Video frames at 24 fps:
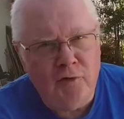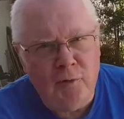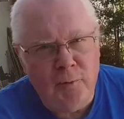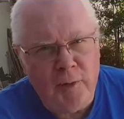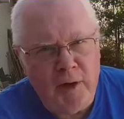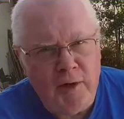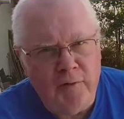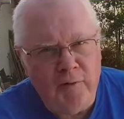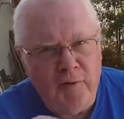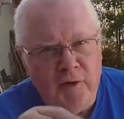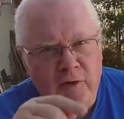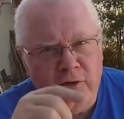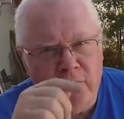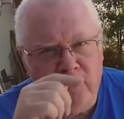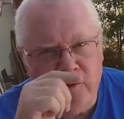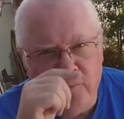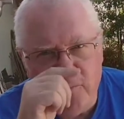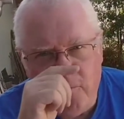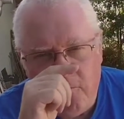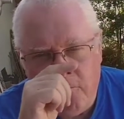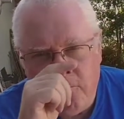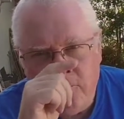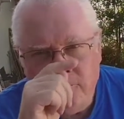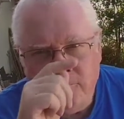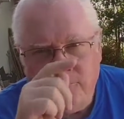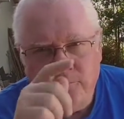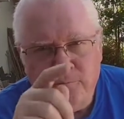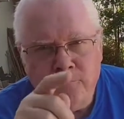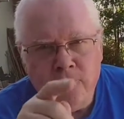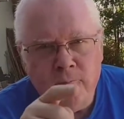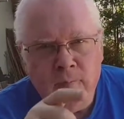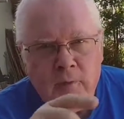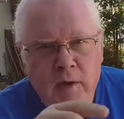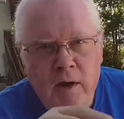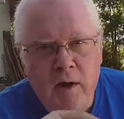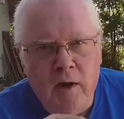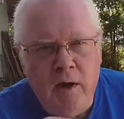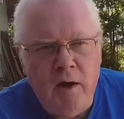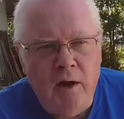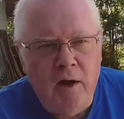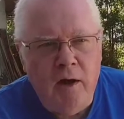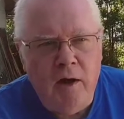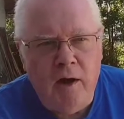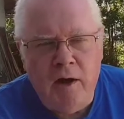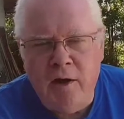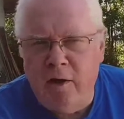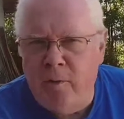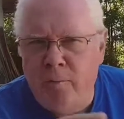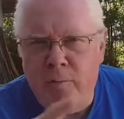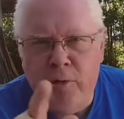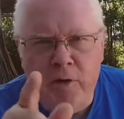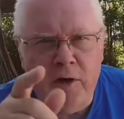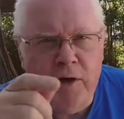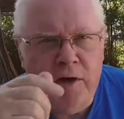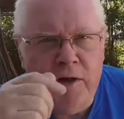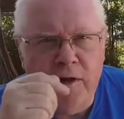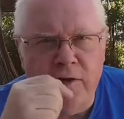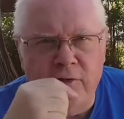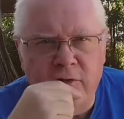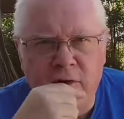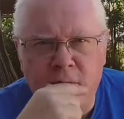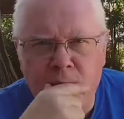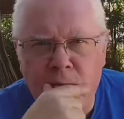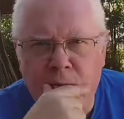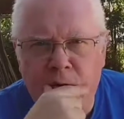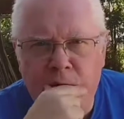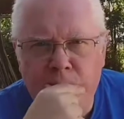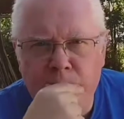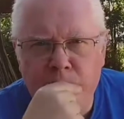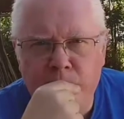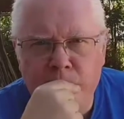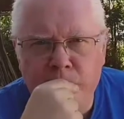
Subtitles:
about this, and I'll put a link somewhere,